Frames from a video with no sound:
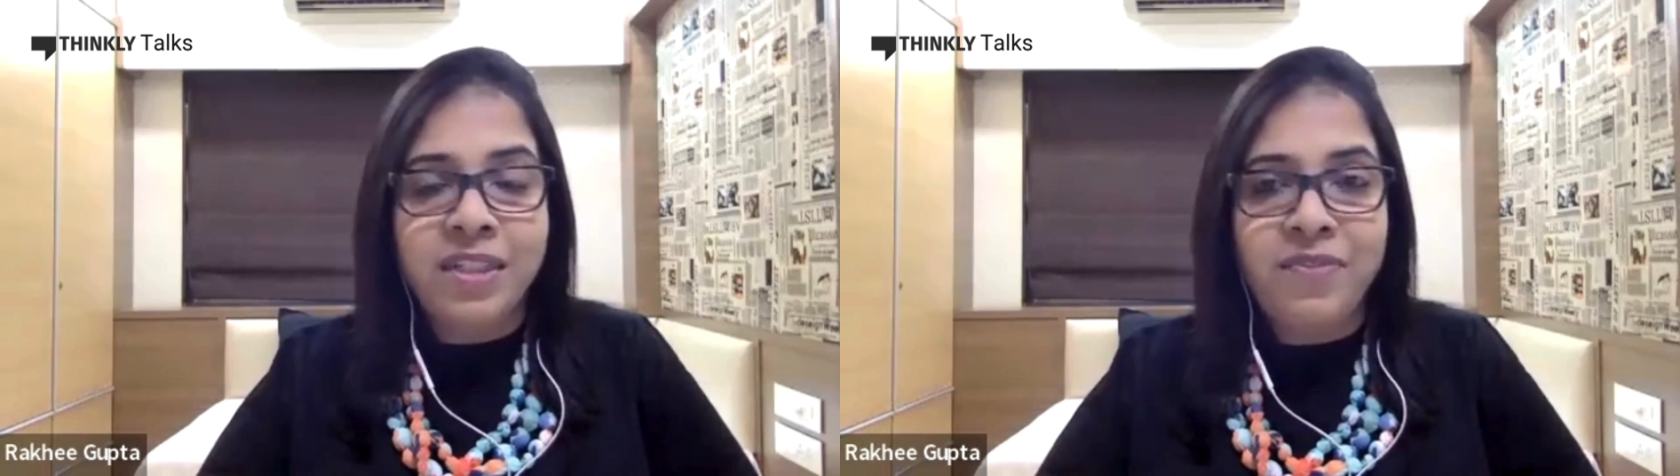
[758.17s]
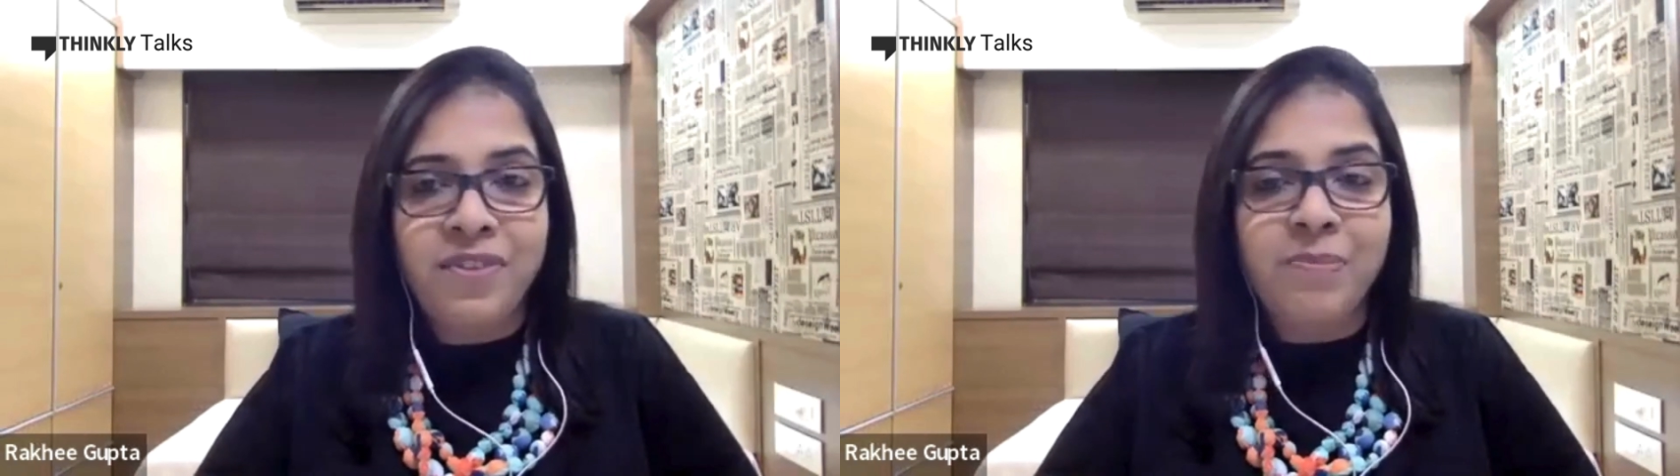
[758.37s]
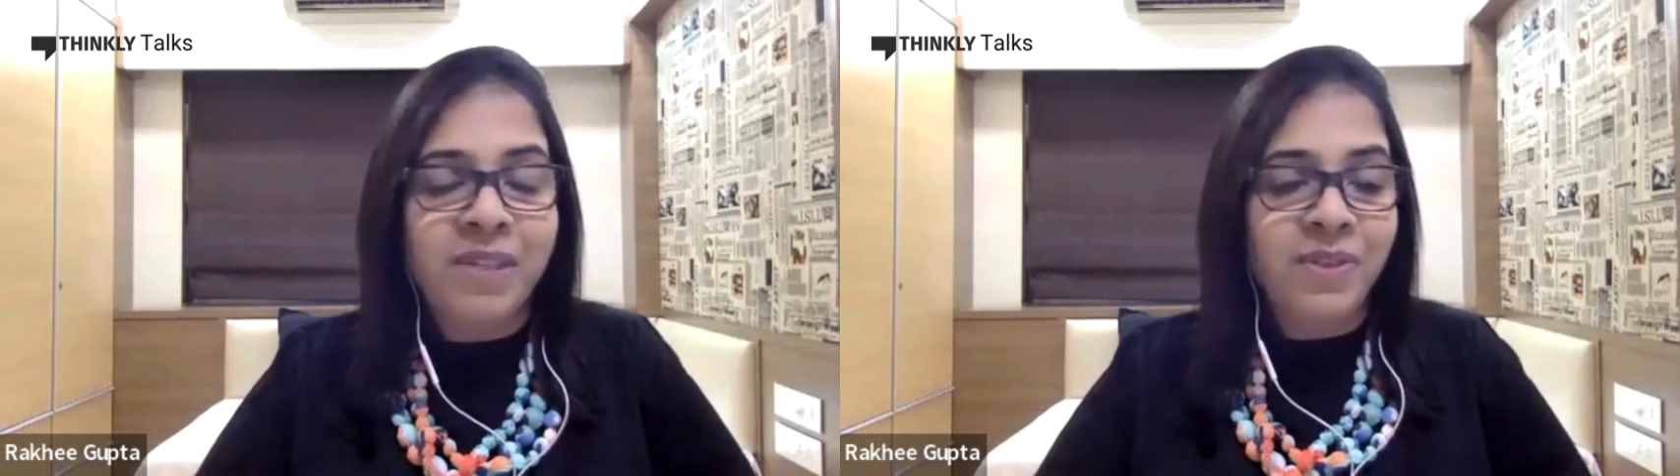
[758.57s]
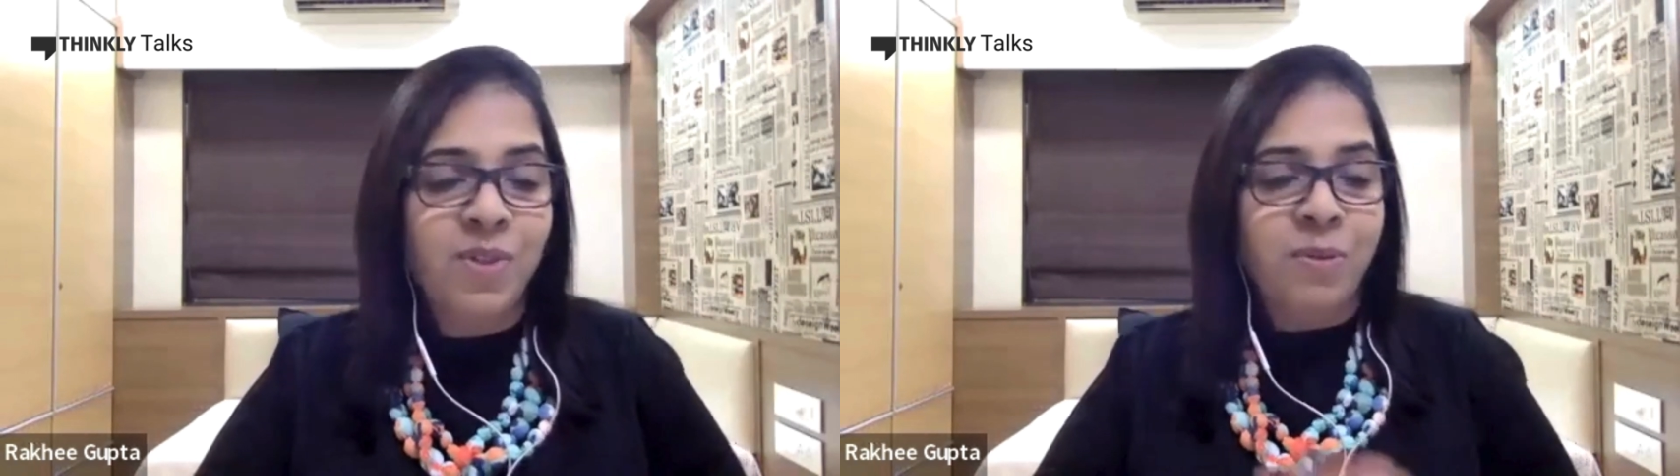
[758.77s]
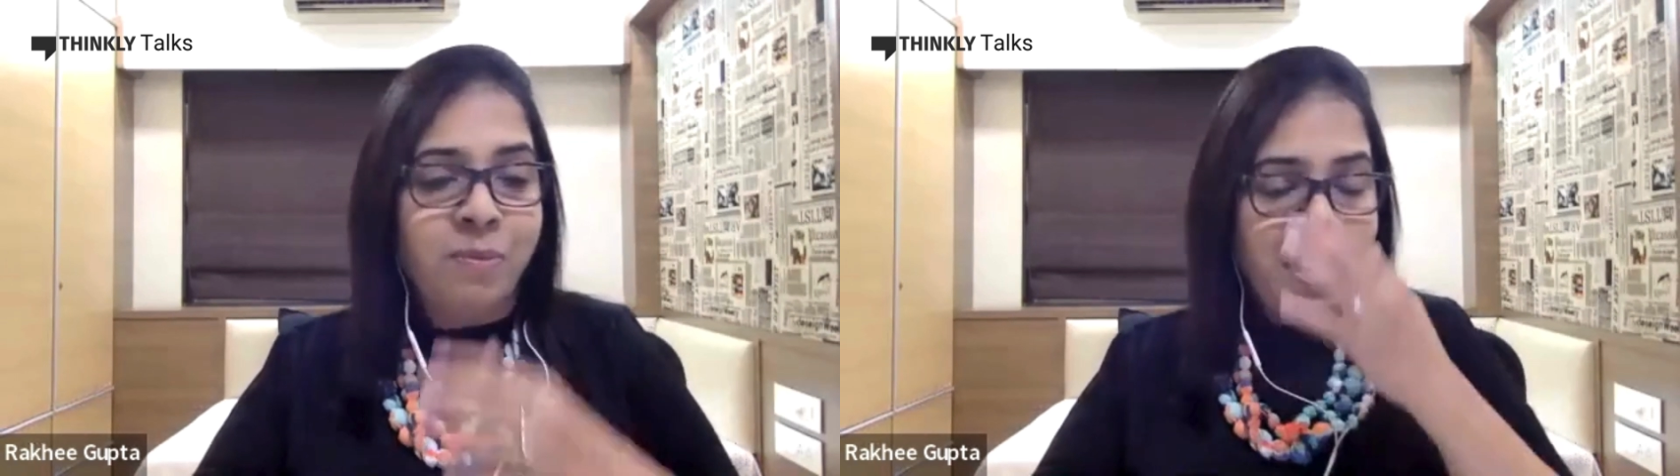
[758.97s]
that the film never
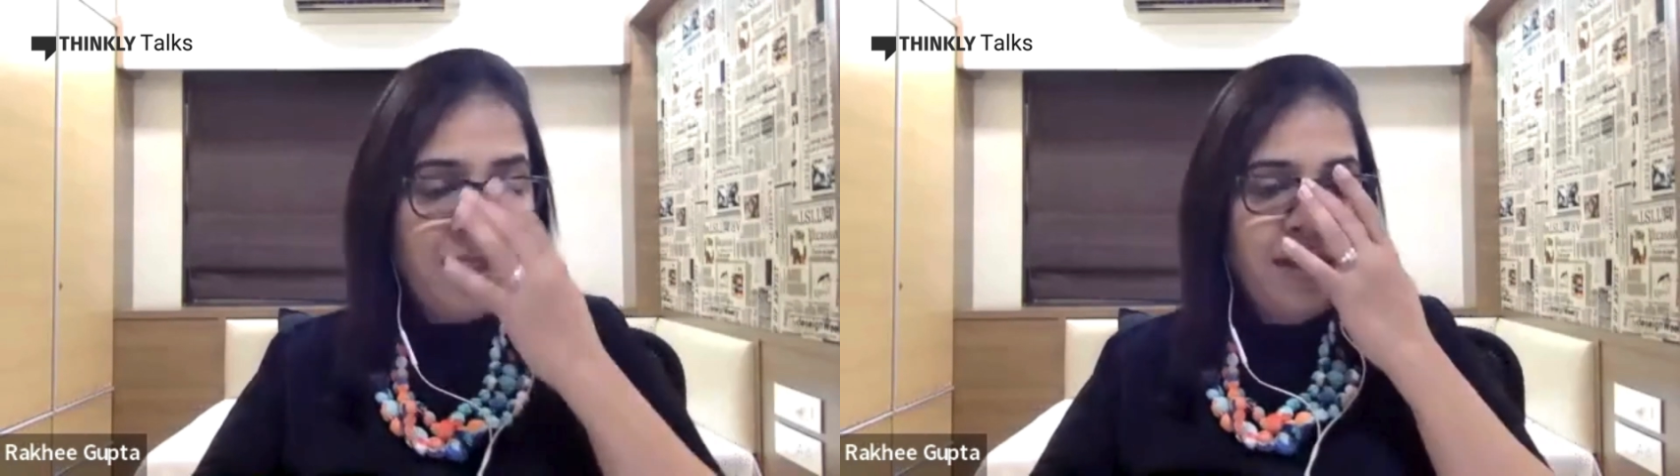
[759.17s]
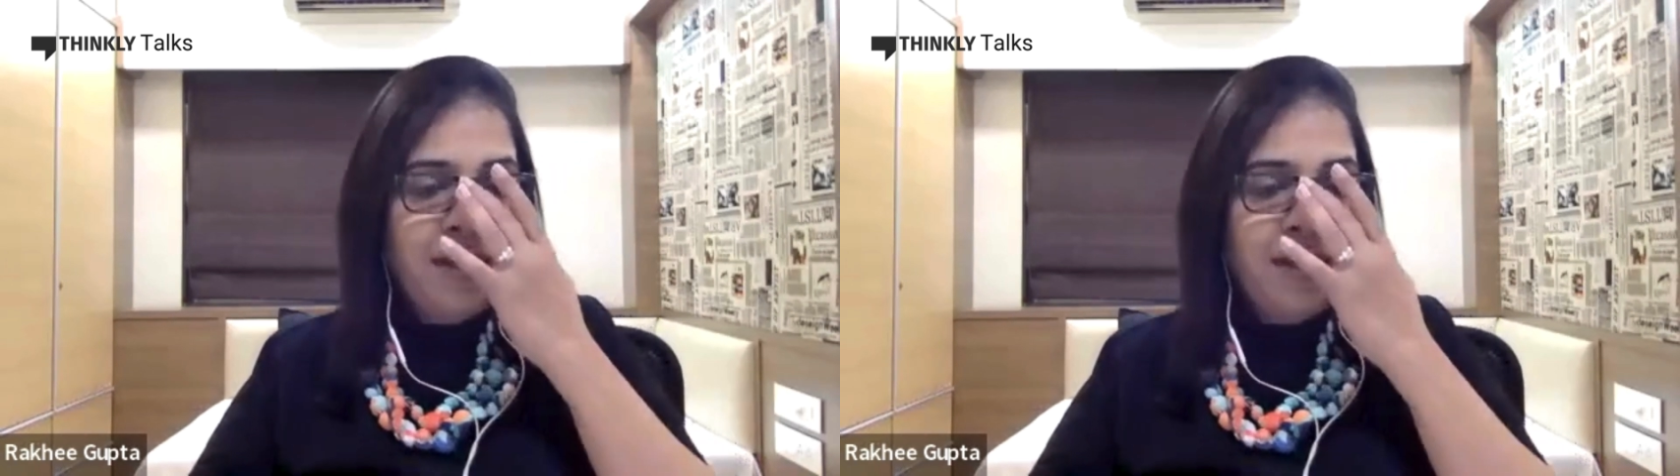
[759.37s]
got made.